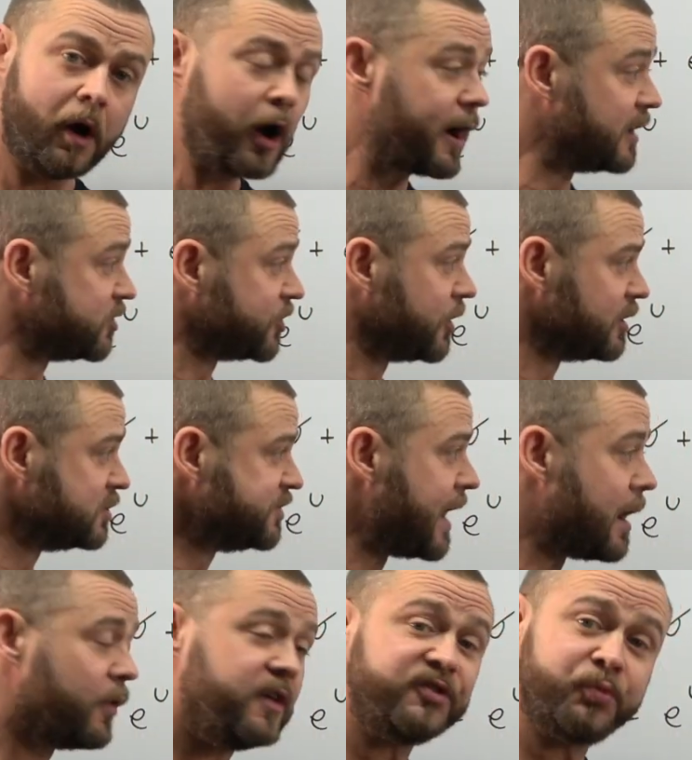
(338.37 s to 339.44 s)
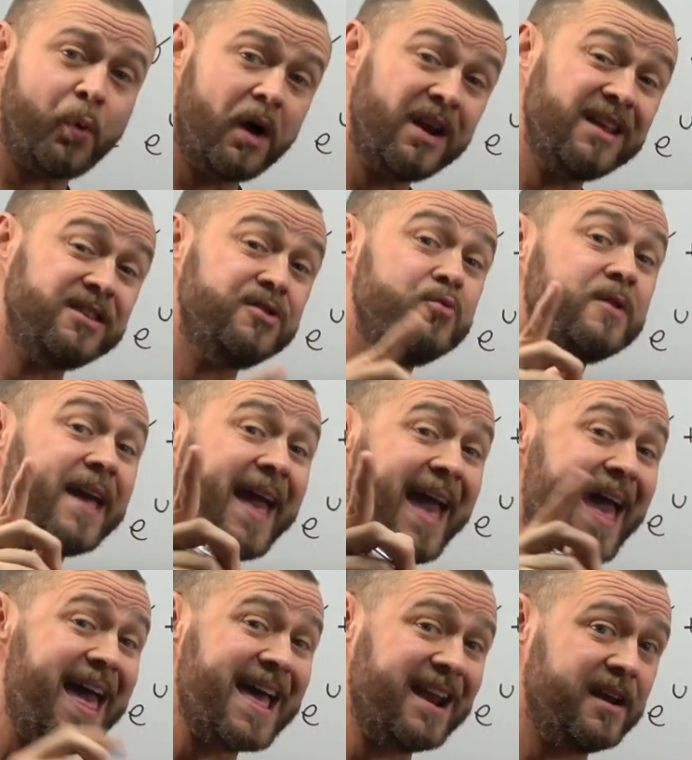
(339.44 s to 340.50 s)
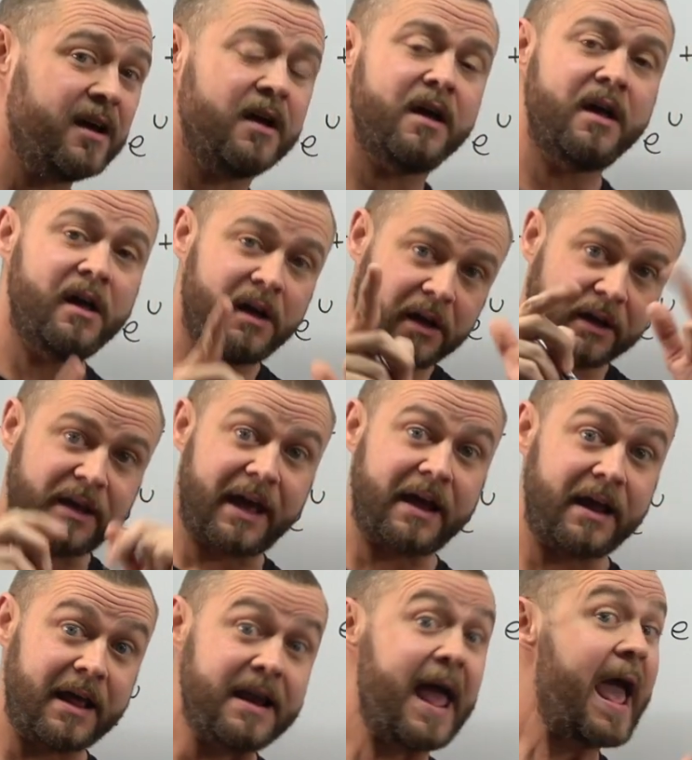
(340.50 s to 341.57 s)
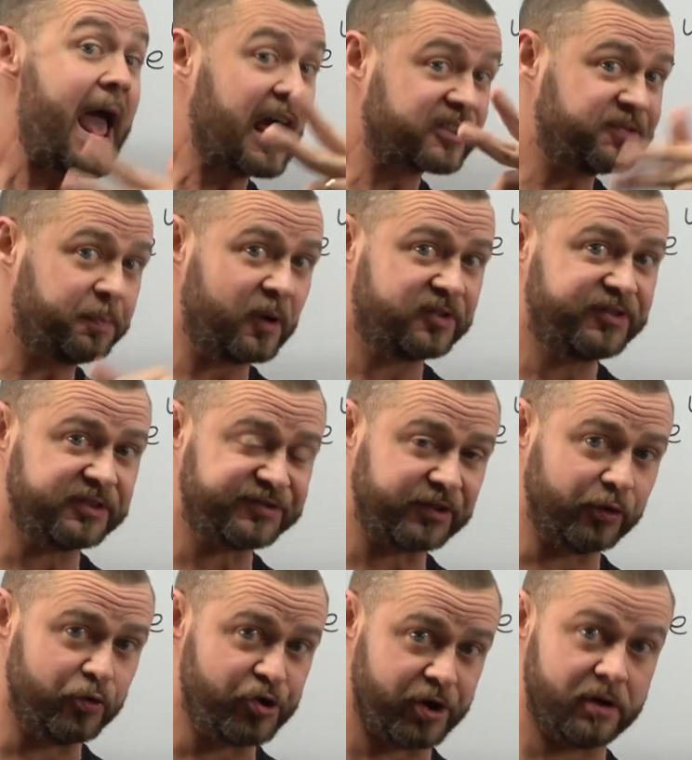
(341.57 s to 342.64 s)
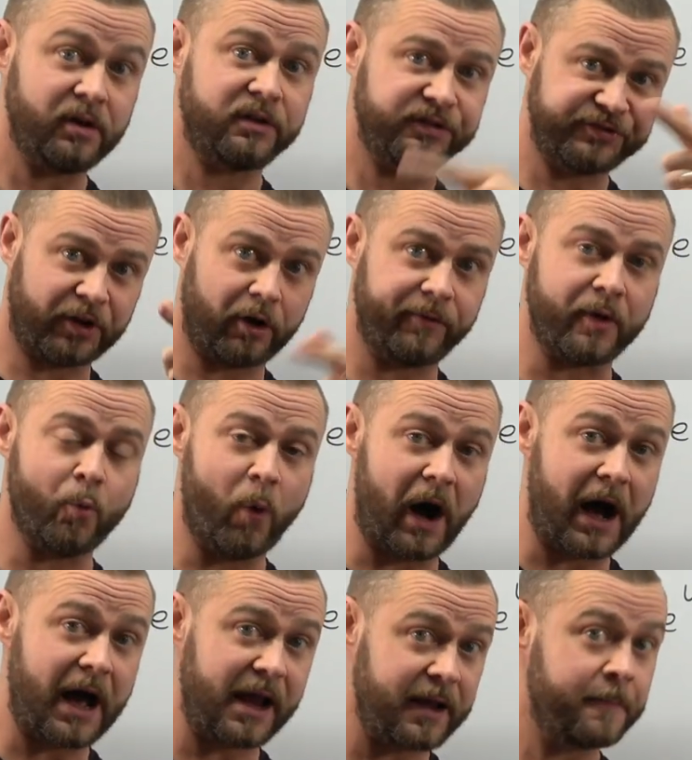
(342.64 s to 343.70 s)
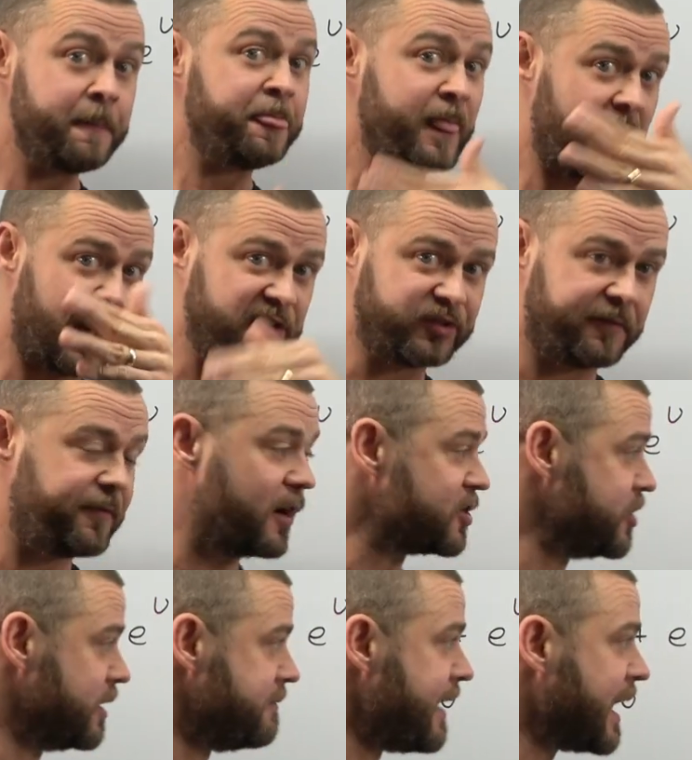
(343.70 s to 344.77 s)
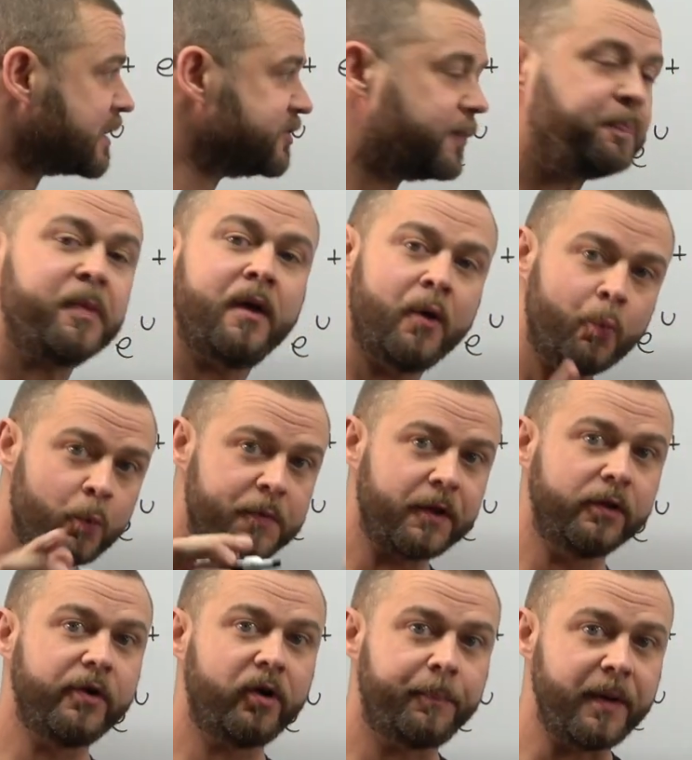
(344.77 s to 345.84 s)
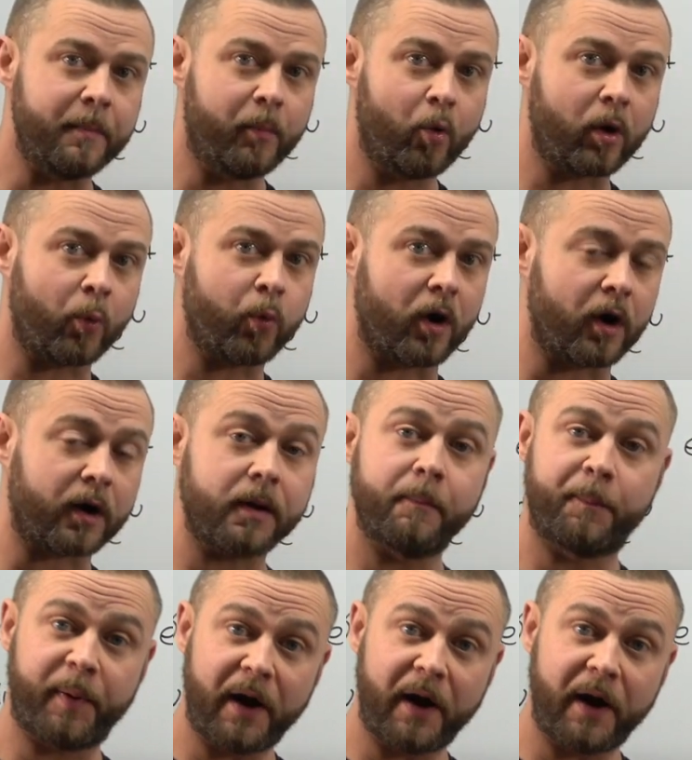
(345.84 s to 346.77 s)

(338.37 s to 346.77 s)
All right, as it turns out, this one you can get an explicit solution solving y as a function of x with a little bit more work.